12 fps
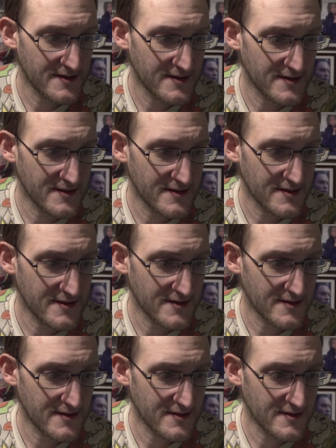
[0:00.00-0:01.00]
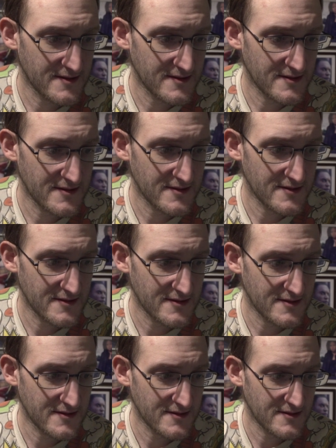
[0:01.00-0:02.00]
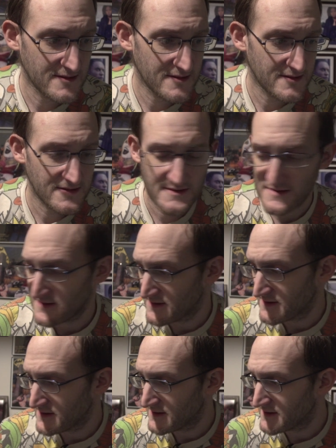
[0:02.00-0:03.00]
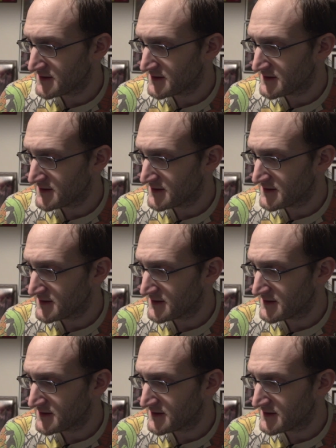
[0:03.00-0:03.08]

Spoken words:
(silence)